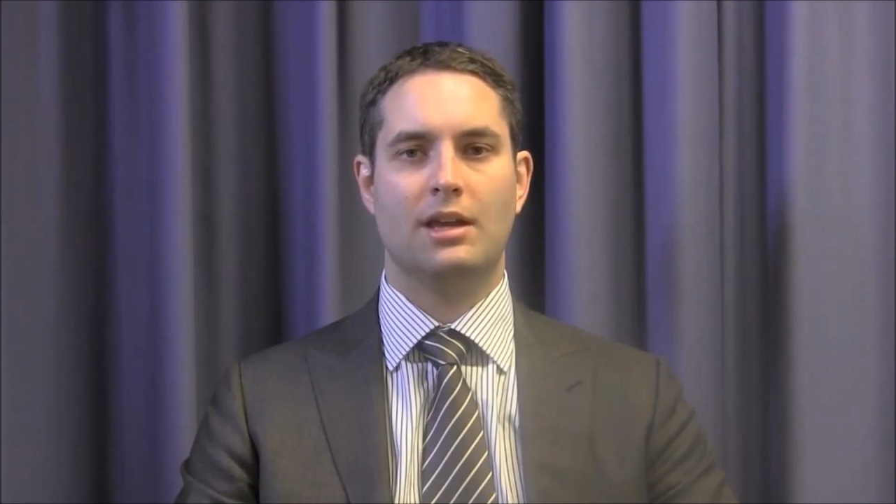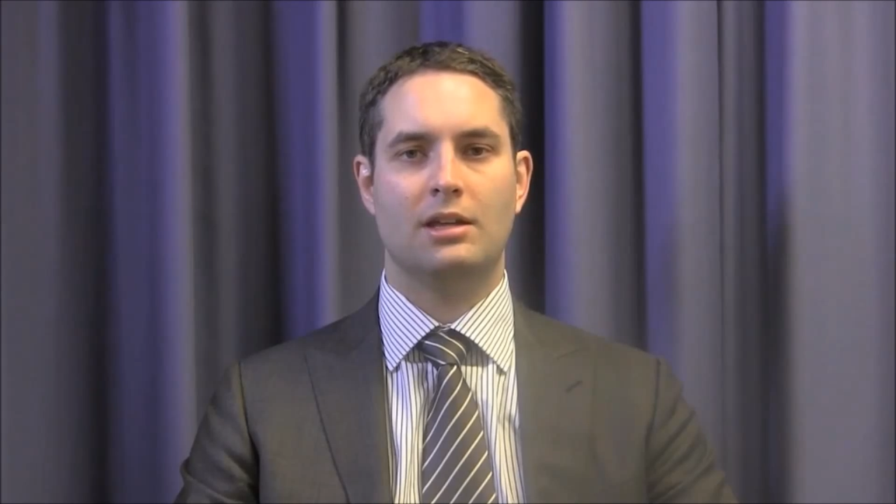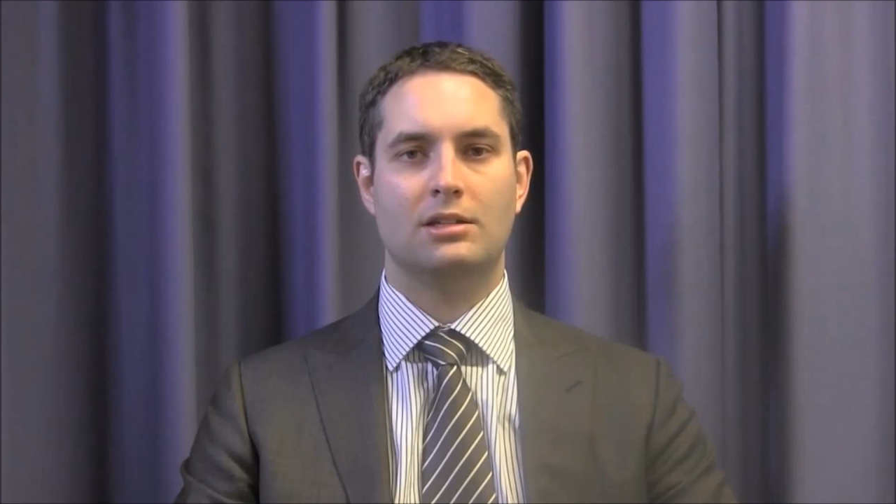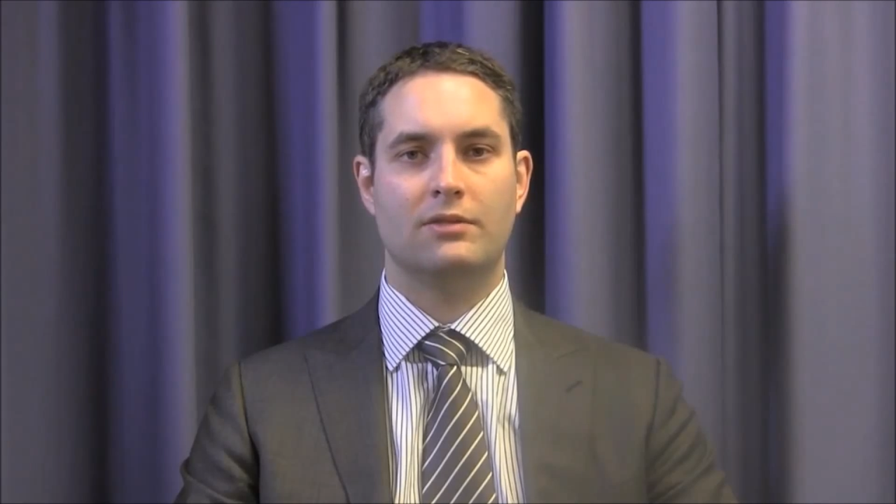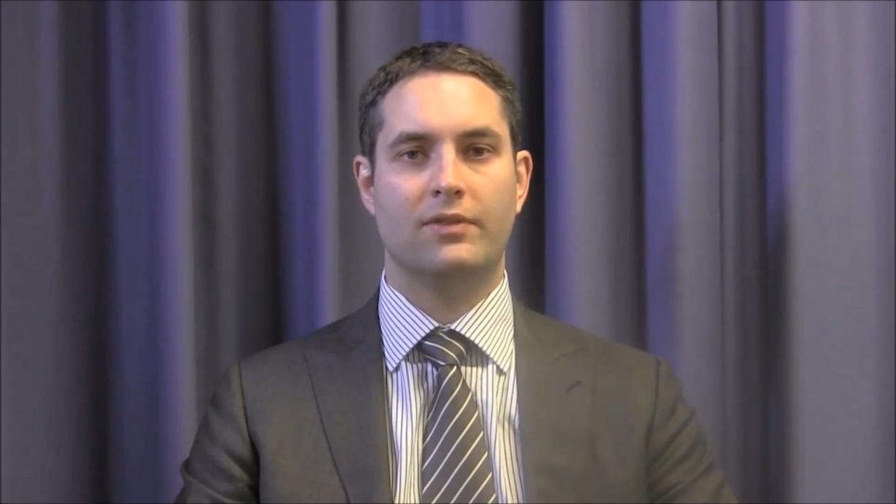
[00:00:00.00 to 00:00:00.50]
at
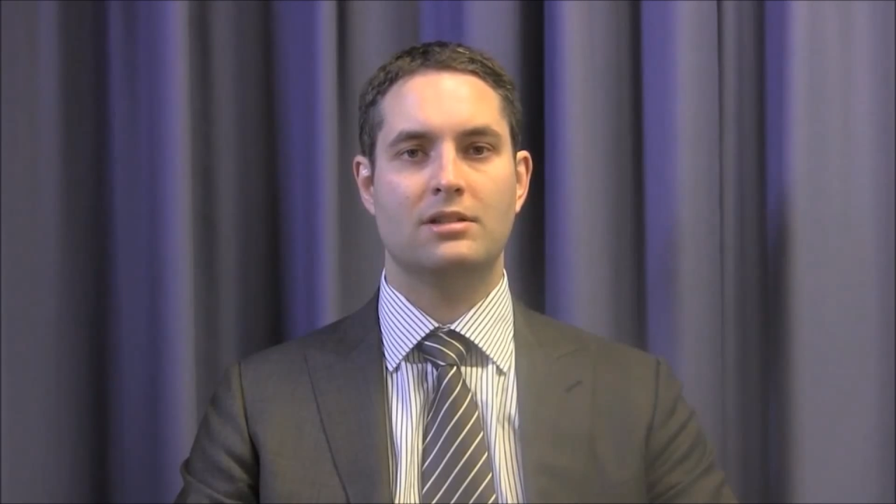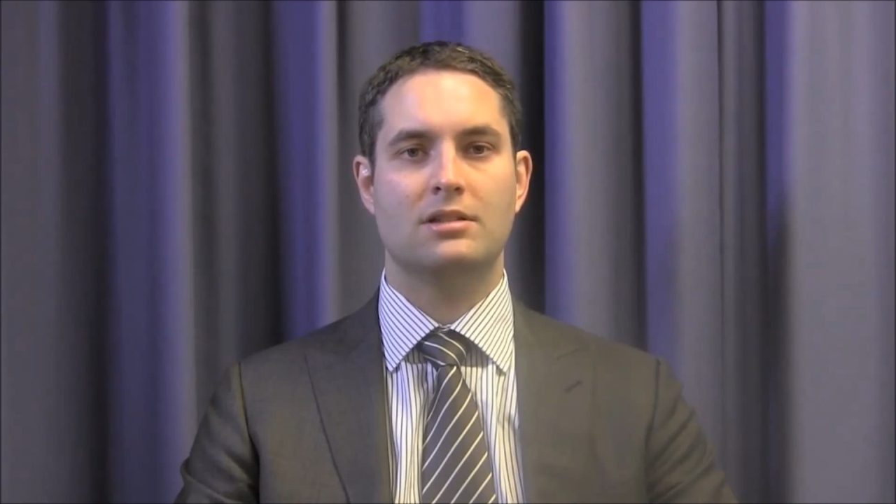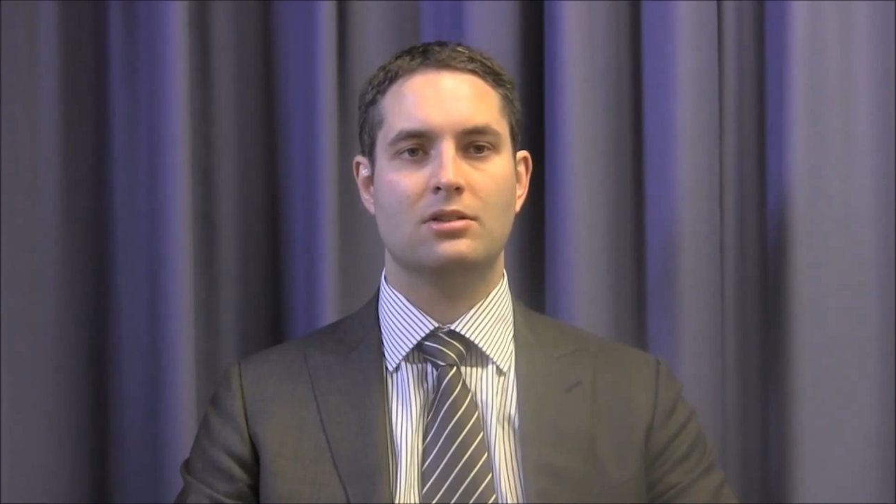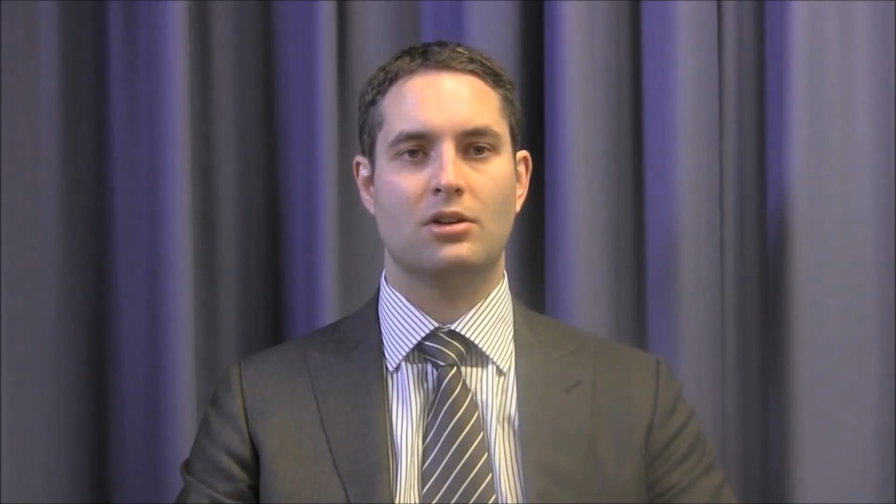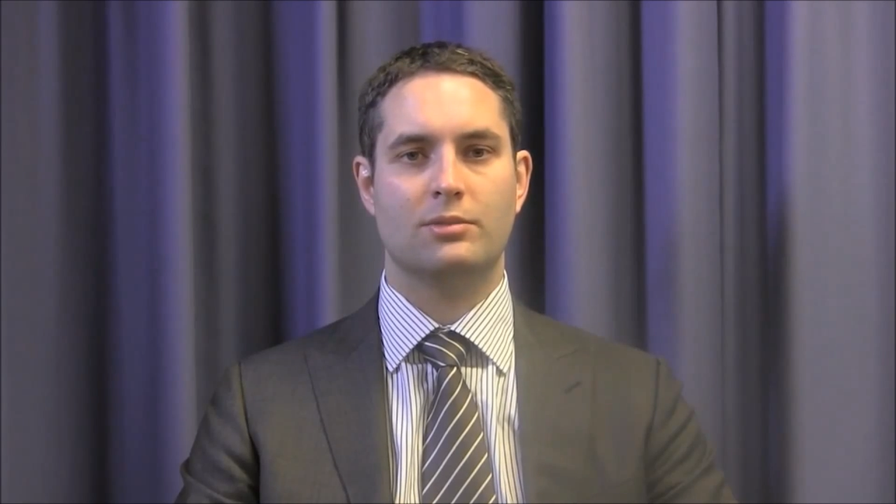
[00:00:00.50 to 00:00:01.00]
St
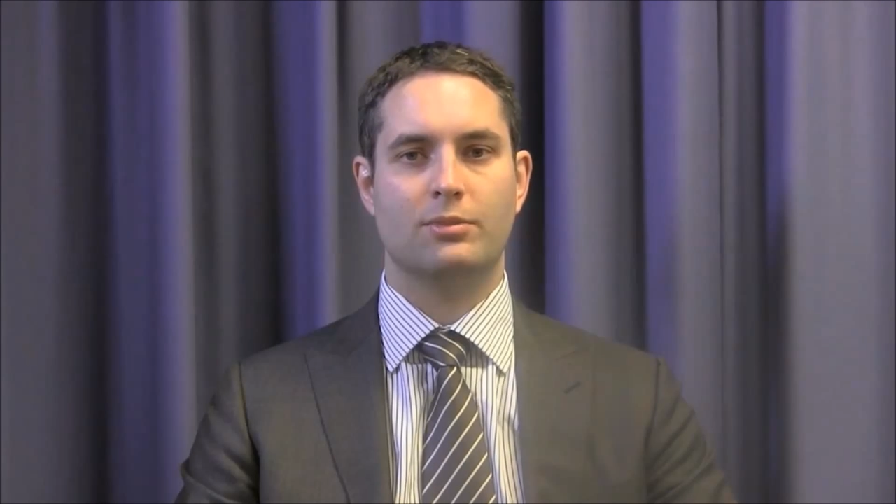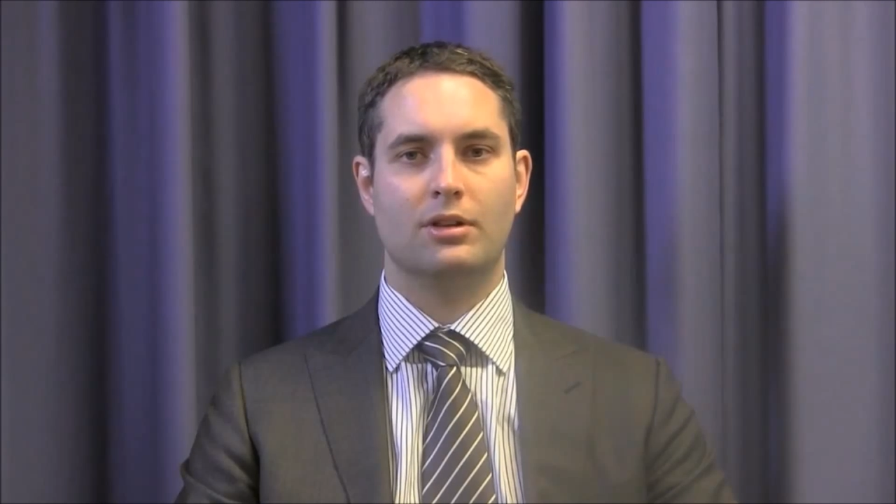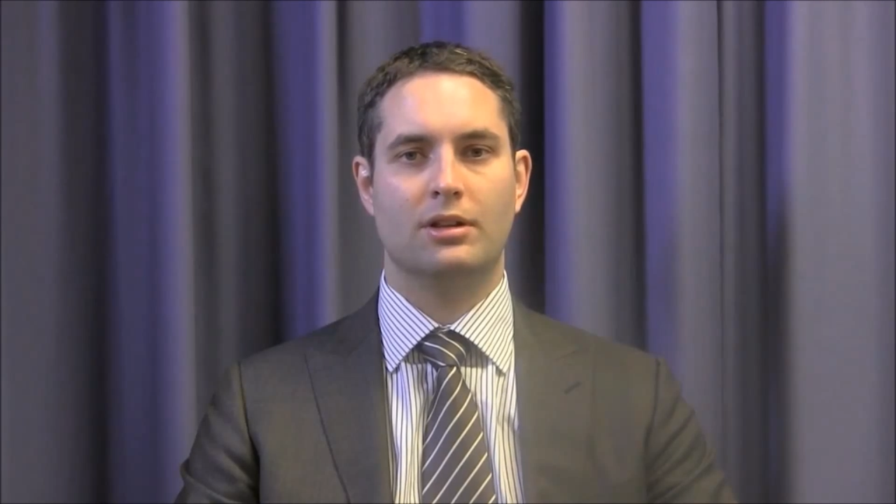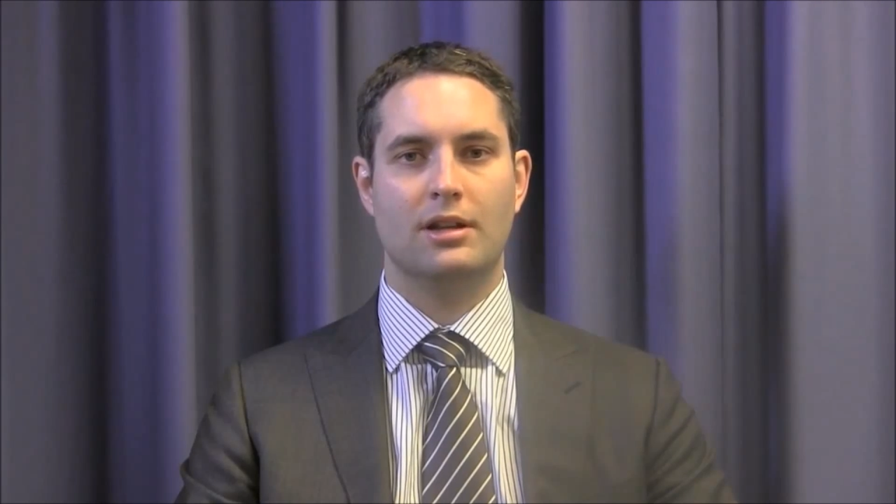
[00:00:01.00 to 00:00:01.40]
Vincent's Hospital